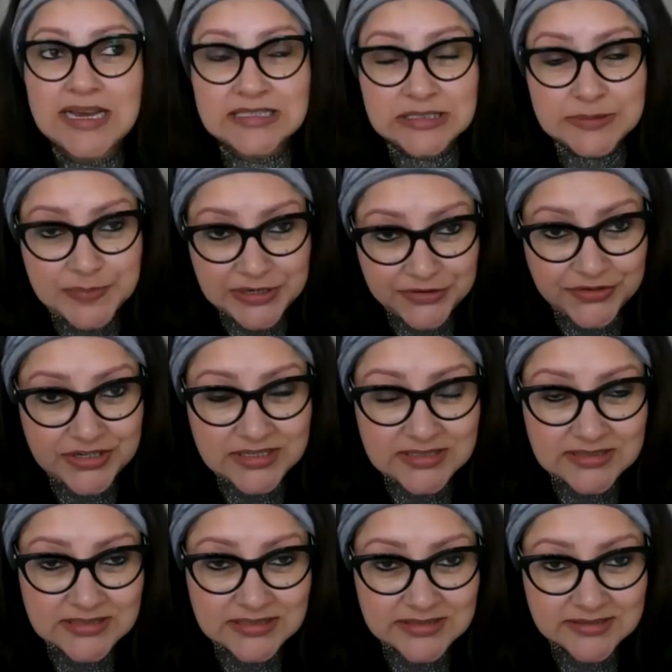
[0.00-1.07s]

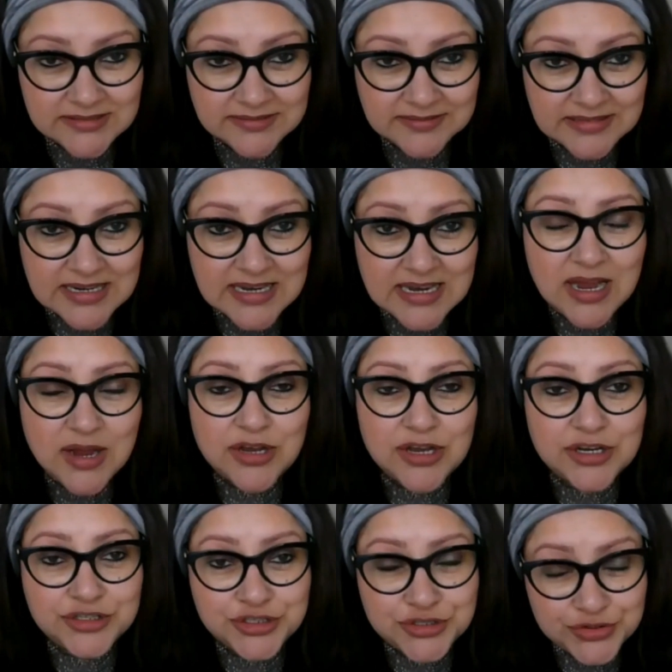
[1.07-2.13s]
experienced
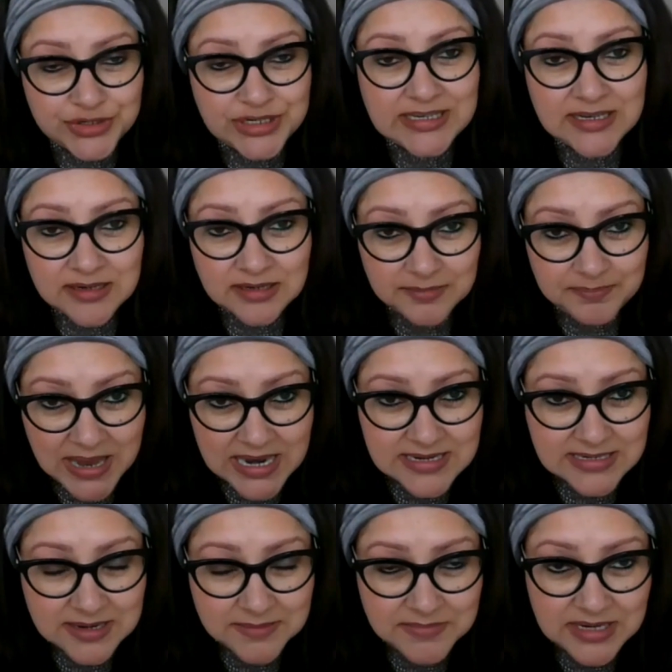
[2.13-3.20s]
during the
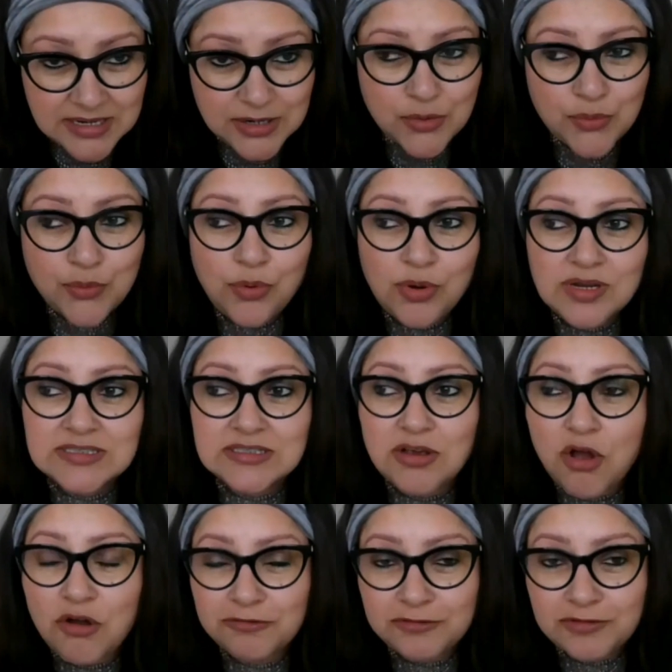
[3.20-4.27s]
pandemic was
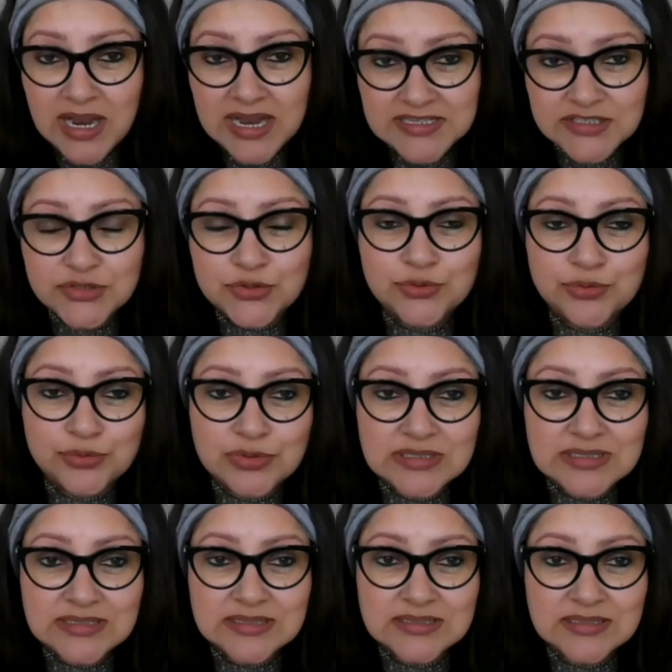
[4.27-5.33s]
offline
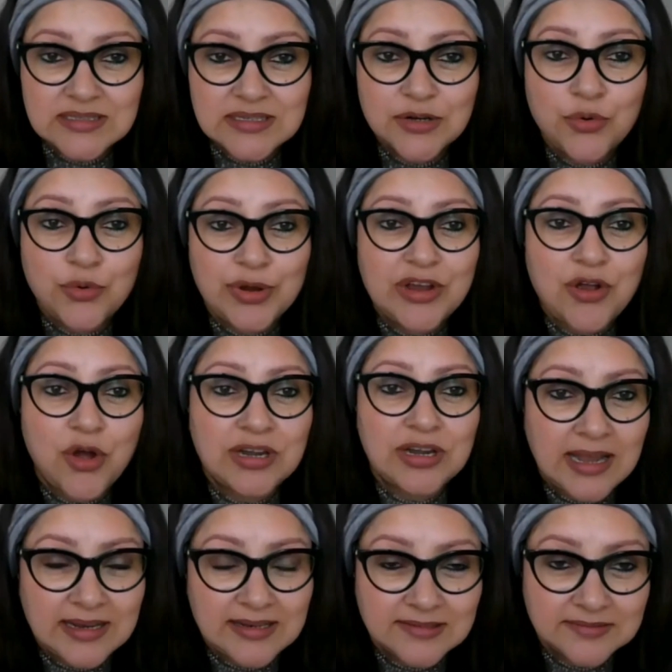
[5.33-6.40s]
schools going
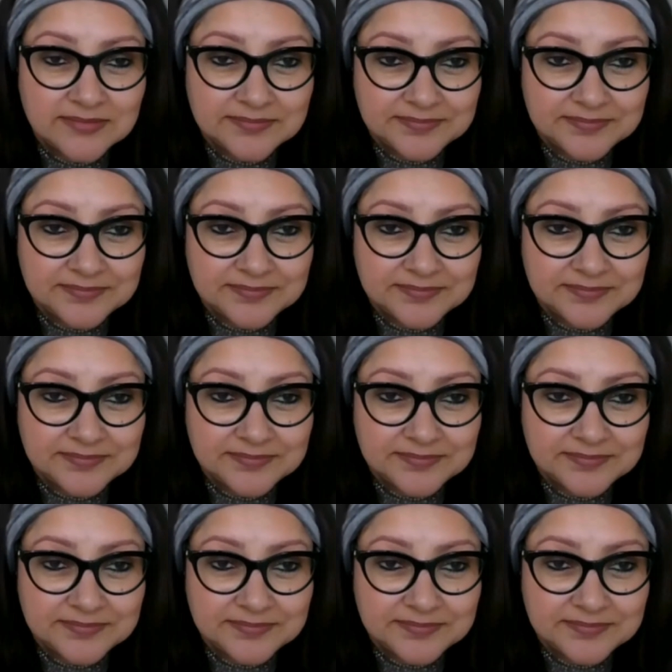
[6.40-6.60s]
online.